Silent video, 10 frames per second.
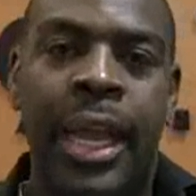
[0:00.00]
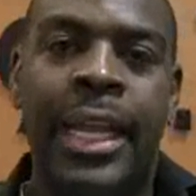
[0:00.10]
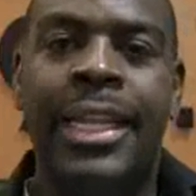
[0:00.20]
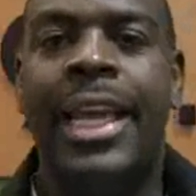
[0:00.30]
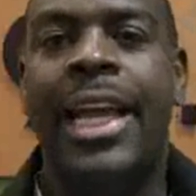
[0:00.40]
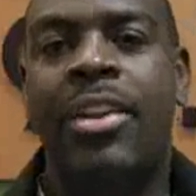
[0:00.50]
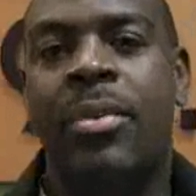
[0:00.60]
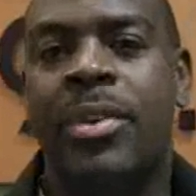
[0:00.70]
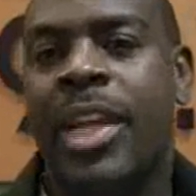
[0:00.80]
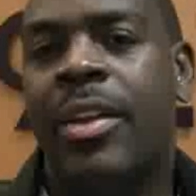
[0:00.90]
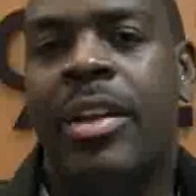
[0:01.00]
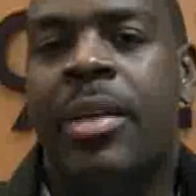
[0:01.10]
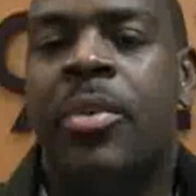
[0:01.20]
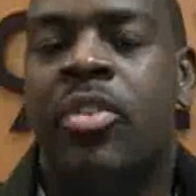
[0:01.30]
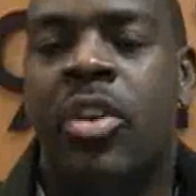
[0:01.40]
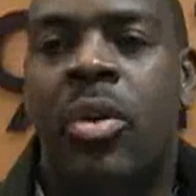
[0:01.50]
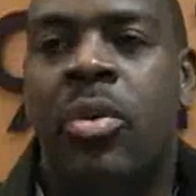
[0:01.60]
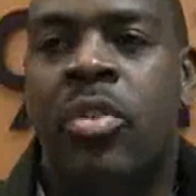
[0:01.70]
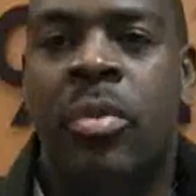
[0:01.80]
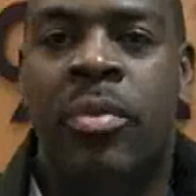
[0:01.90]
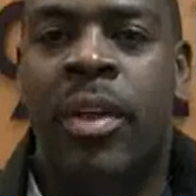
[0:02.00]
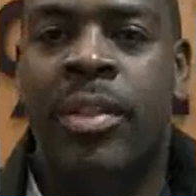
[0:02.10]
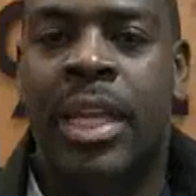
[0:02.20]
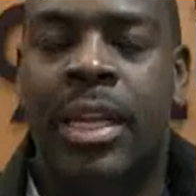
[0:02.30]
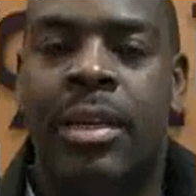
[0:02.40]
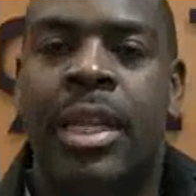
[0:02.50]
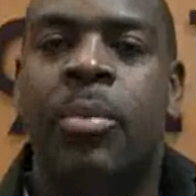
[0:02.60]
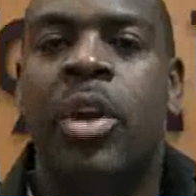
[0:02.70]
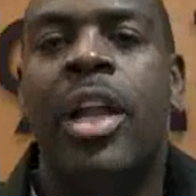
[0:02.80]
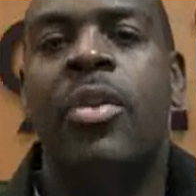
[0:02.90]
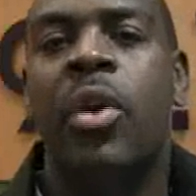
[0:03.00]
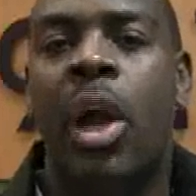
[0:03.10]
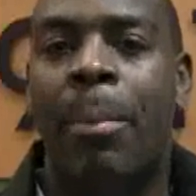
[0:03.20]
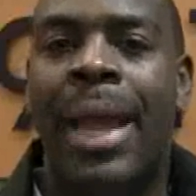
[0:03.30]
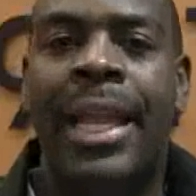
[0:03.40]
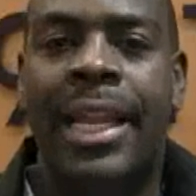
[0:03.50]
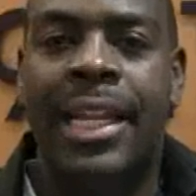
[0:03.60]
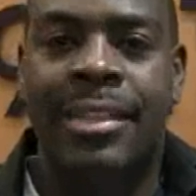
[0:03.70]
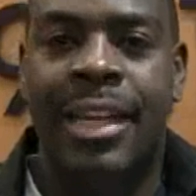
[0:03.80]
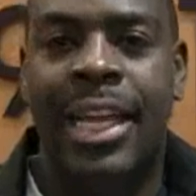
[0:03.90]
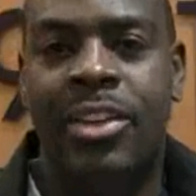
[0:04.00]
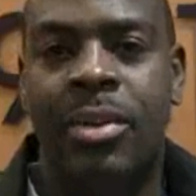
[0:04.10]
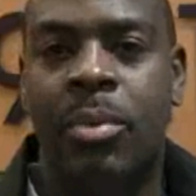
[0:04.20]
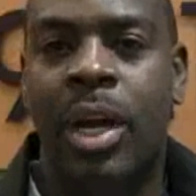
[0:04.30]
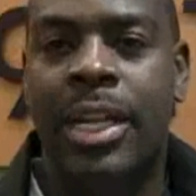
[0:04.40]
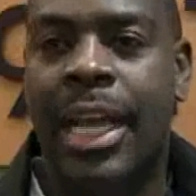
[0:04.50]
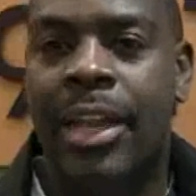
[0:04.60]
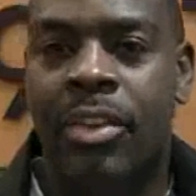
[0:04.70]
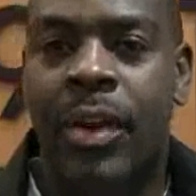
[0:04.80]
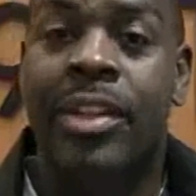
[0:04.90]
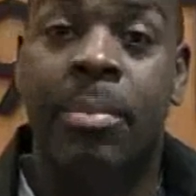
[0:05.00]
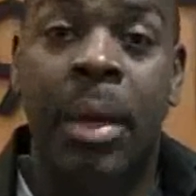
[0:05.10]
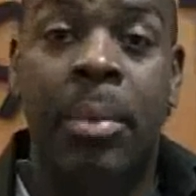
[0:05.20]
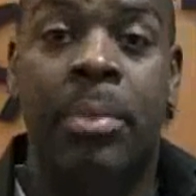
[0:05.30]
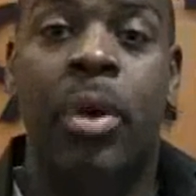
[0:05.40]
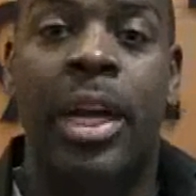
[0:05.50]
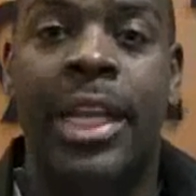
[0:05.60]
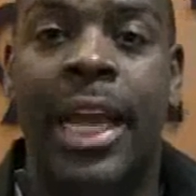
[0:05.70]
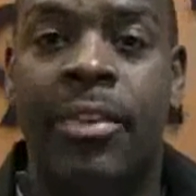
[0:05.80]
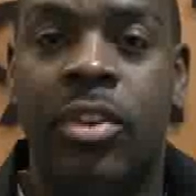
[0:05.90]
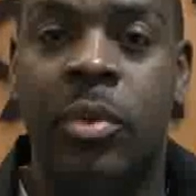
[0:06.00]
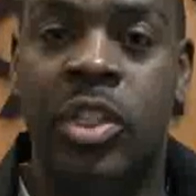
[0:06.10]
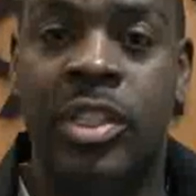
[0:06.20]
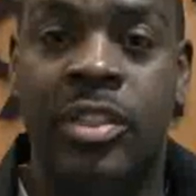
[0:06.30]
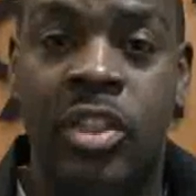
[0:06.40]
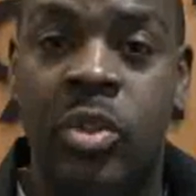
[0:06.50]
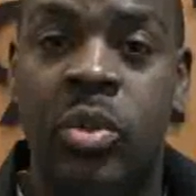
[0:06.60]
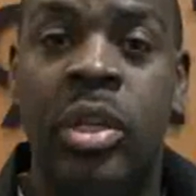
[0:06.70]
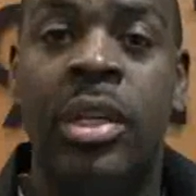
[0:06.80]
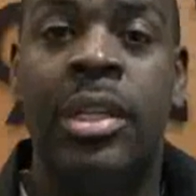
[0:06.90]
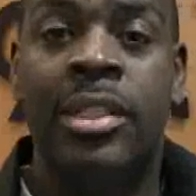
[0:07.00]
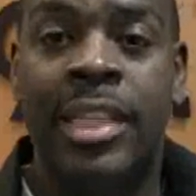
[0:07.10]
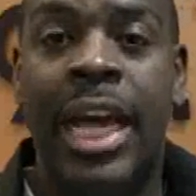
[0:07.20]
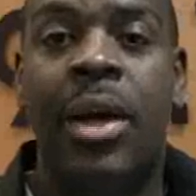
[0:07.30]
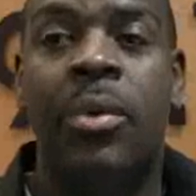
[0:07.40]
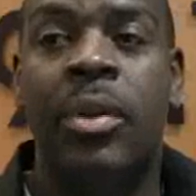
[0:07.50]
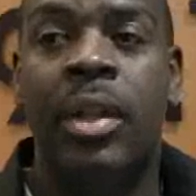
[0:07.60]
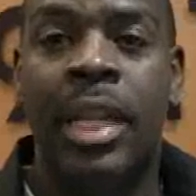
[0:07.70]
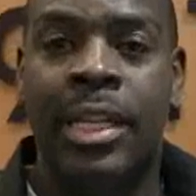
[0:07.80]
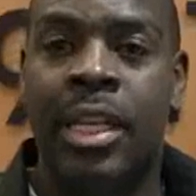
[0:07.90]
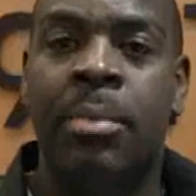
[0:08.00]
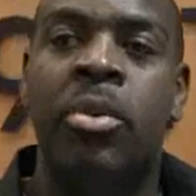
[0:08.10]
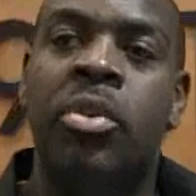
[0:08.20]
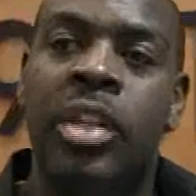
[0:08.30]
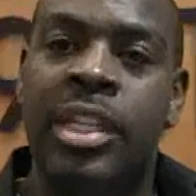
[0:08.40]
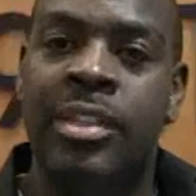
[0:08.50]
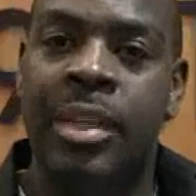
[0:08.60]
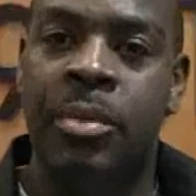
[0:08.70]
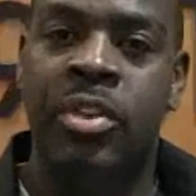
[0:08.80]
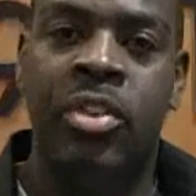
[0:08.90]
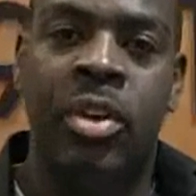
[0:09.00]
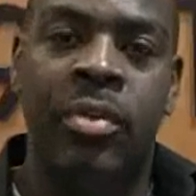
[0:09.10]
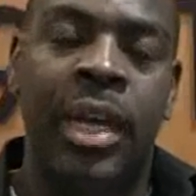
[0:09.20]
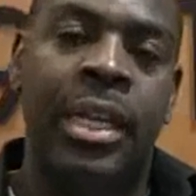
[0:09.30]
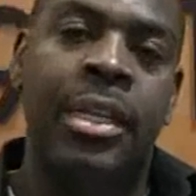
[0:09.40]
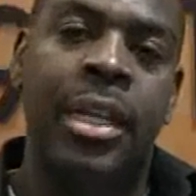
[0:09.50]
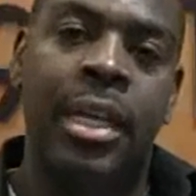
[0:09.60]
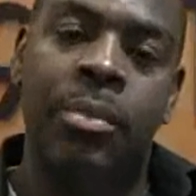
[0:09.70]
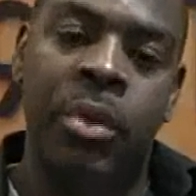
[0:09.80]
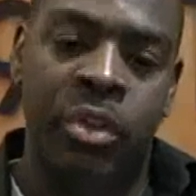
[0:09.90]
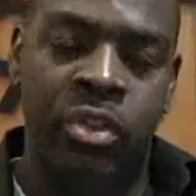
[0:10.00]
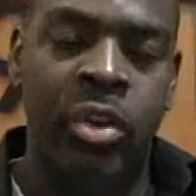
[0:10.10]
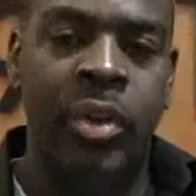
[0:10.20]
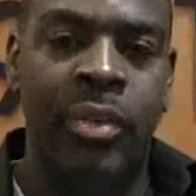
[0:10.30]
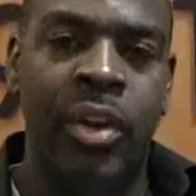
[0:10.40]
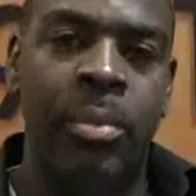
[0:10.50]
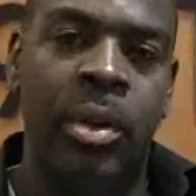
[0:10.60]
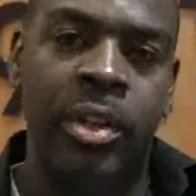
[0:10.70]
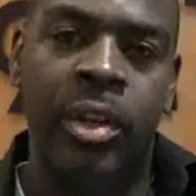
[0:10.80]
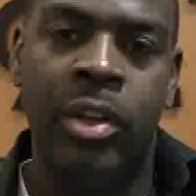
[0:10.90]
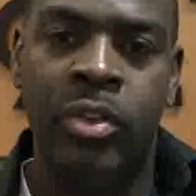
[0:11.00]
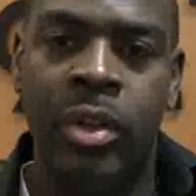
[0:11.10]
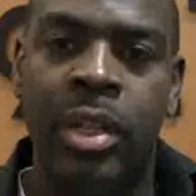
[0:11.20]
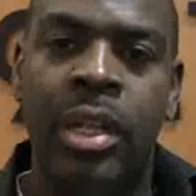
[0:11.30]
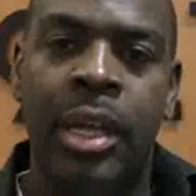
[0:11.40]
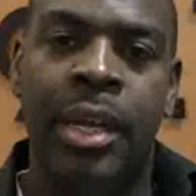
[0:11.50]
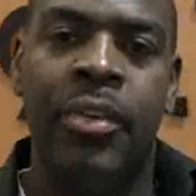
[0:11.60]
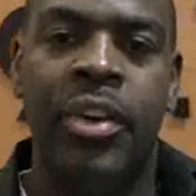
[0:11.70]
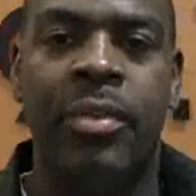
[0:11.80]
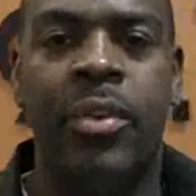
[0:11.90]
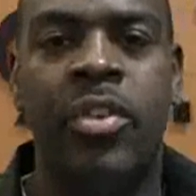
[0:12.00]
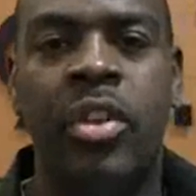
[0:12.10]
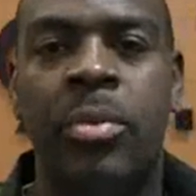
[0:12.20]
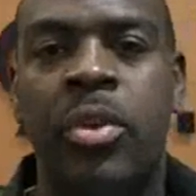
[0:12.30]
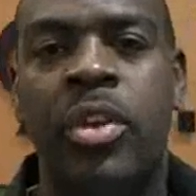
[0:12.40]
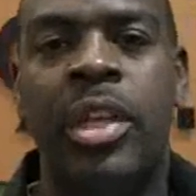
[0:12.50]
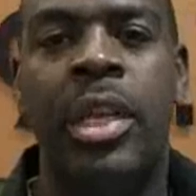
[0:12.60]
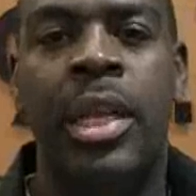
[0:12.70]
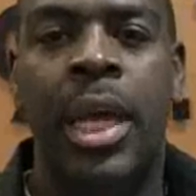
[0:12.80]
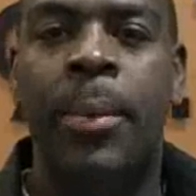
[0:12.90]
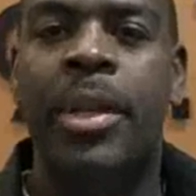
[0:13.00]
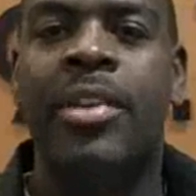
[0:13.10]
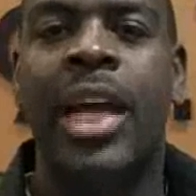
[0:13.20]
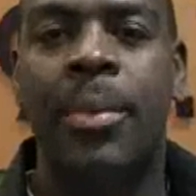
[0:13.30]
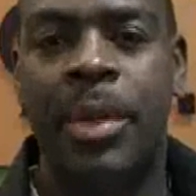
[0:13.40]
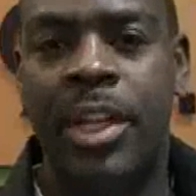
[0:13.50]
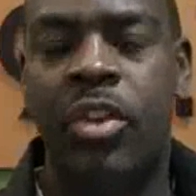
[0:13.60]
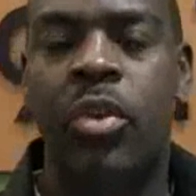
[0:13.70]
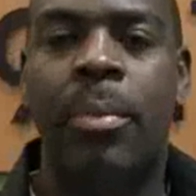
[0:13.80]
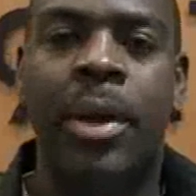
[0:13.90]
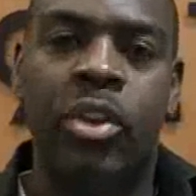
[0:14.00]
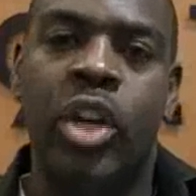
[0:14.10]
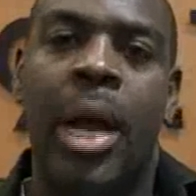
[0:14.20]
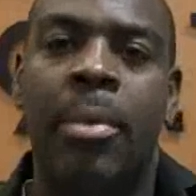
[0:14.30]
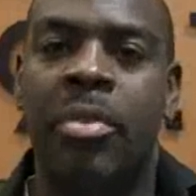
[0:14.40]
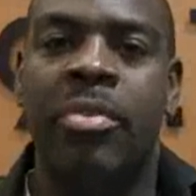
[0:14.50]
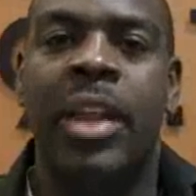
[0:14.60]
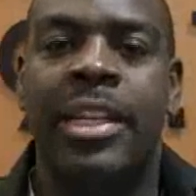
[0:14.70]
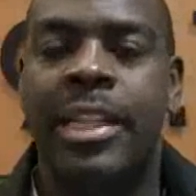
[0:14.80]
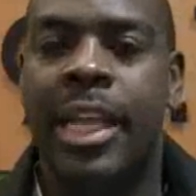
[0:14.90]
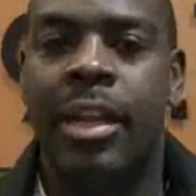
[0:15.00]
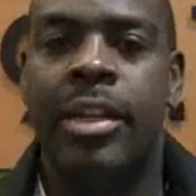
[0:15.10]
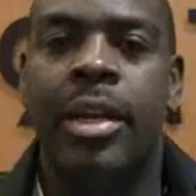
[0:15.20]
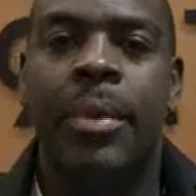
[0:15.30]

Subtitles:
And the answer resoundingly was no. So we felt that then we're not doing our mandate as a national broadcaster, as a public broadcaster, which is to sound like the communities that we serve. And we were serving a very multicultural and a very diverse community, and we decided we need to do a better job of reflecting that on the